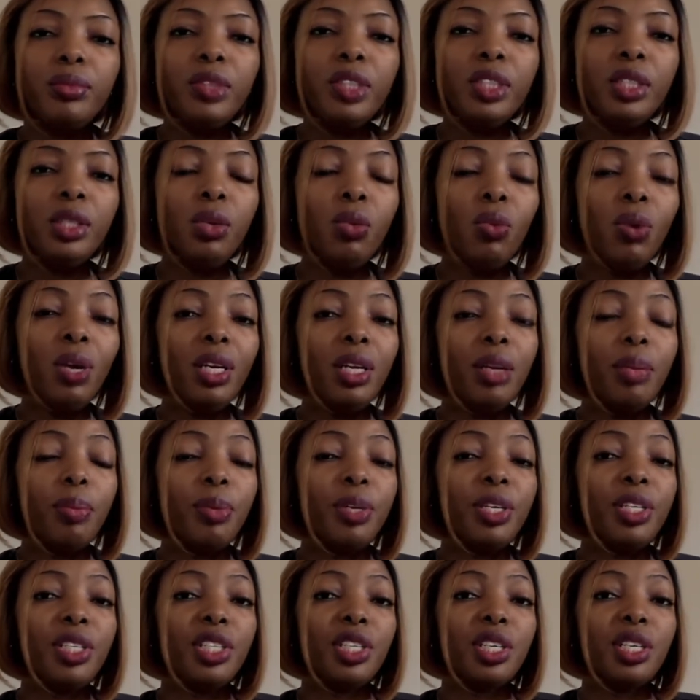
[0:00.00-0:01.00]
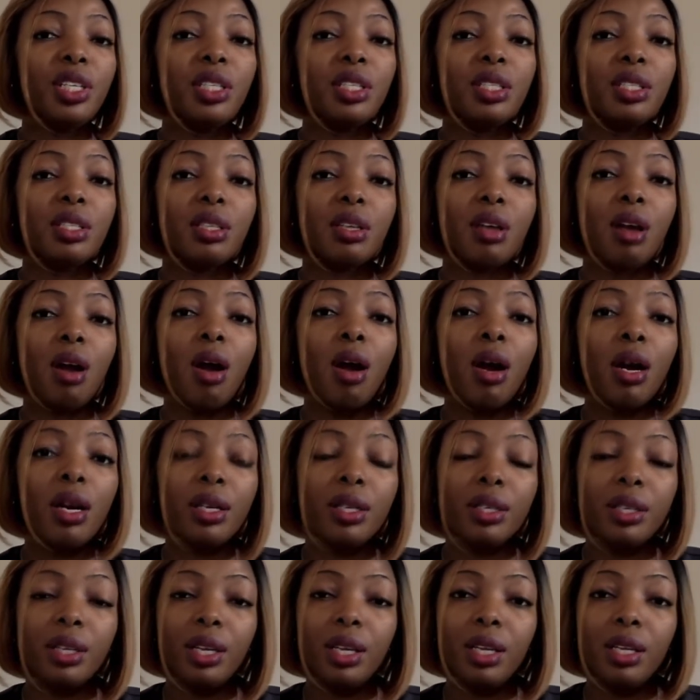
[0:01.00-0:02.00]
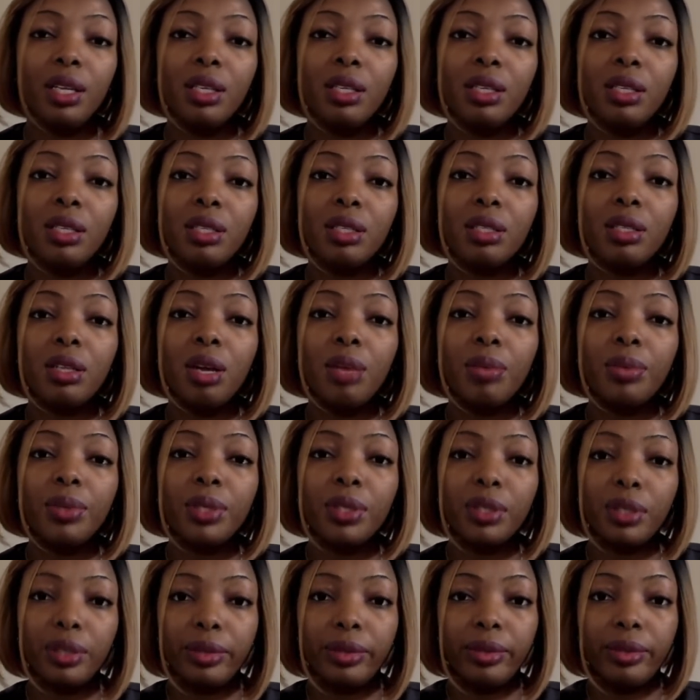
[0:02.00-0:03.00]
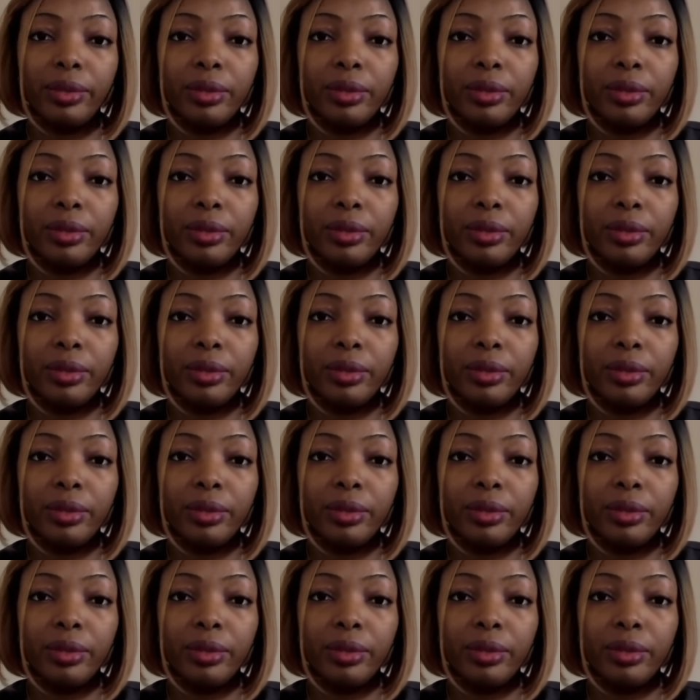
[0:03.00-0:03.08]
when the patient's heart stops,